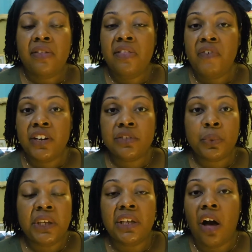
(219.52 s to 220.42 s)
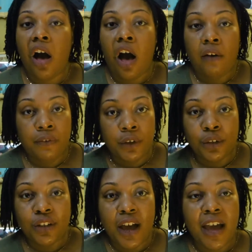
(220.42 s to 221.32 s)
the first week
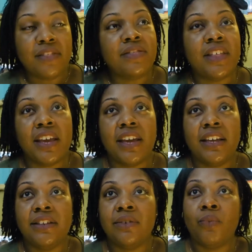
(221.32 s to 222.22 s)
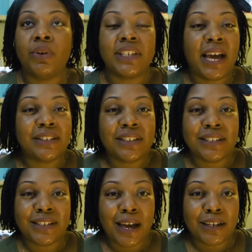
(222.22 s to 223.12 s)
awful and then once I got into
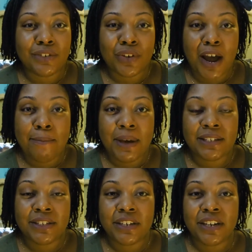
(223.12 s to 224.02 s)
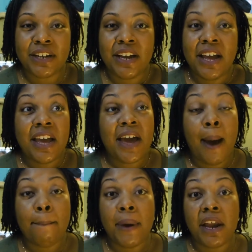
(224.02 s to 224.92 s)
the second trimester it
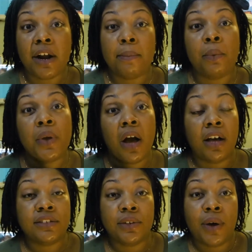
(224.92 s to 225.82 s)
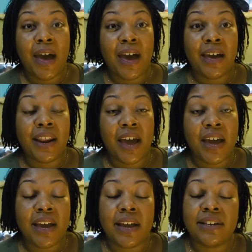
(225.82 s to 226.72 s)
got better but we also had
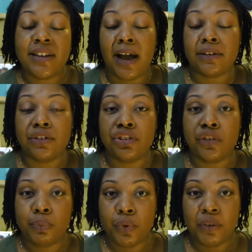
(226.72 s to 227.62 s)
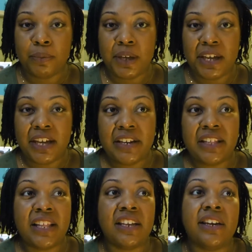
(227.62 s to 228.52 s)
a doctor's appointment and
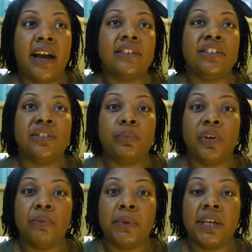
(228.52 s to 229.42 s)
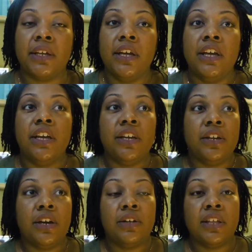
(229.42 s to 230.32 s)
in that doctor's appointment you
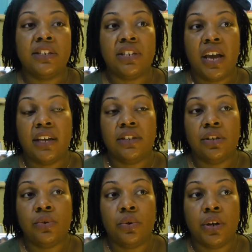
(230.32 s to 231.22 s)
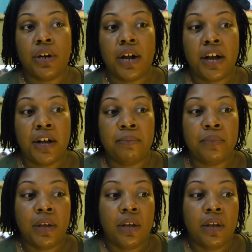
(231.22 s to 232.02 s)
know they check your um,